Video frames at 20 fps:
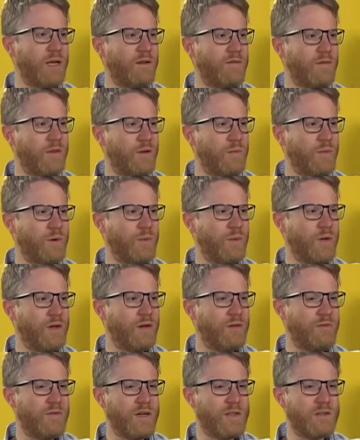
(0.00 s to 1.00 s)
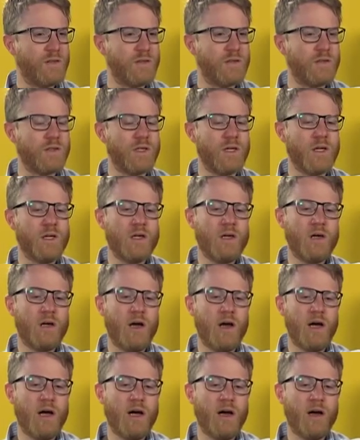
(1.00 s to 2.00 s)
the Namibian investors.
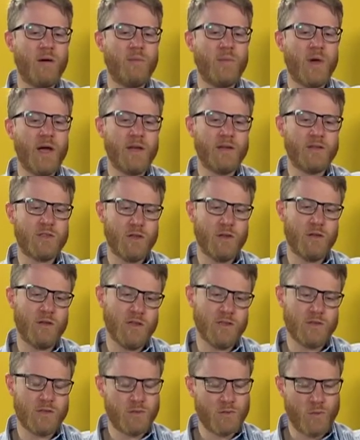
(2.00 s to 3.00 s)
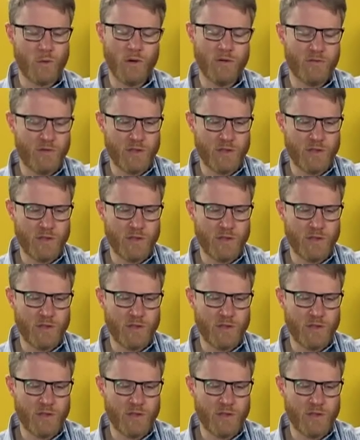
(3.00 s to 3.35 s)
And so all of these